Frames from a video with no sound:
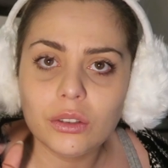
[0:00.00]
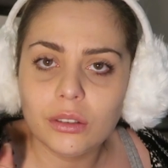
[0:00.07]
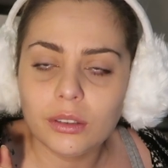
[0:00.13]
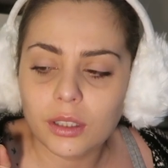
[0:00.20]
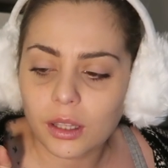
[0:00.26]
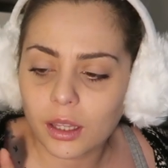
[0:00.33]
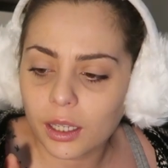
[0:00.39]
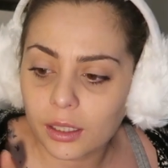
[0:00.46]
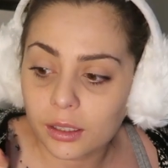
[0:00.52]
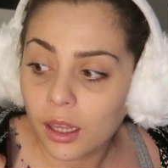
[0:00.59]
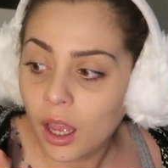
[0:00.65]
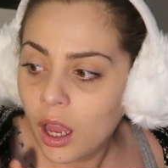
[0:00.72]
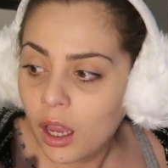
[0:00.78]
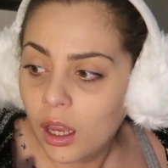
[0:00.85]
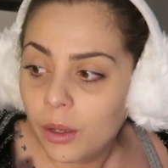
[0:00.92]
certain things,
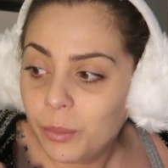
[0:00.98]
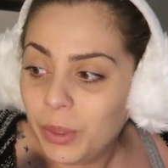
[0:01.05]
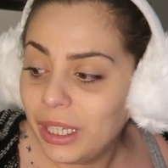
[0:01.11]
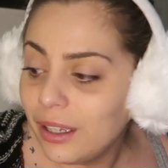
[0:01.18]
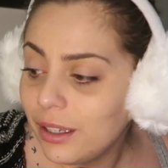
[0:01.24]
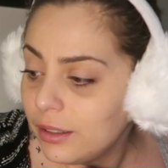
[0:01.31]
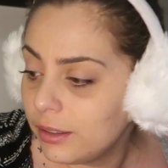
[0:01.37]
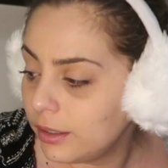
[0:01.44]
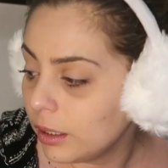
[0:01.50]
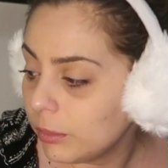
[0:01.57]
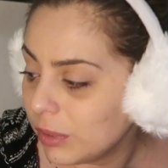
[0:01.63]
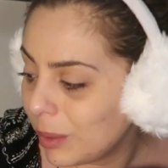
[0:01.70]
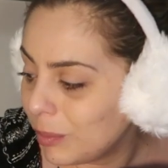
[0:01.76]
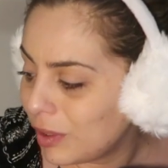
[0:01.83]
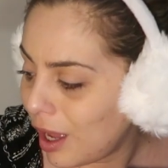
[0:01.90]
because
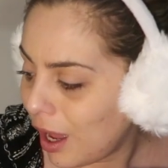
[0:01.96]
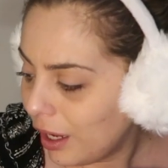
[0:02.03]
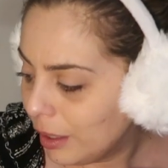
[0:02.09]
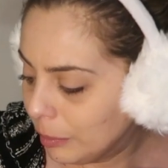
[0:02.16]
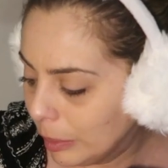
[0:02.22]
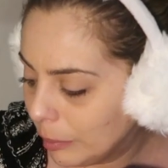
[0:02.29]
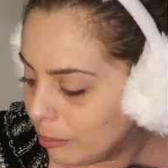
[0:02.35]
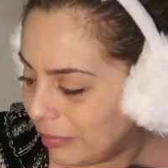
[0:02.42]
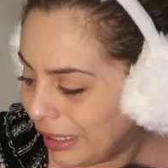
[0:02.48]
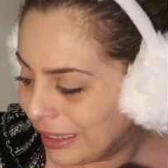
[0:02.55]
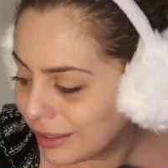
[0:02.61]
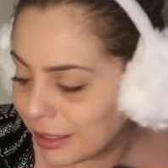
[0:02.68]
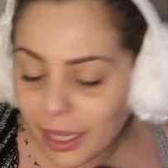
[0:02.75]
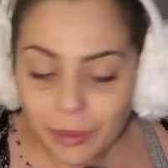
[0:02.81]
sometimes I'm a mess.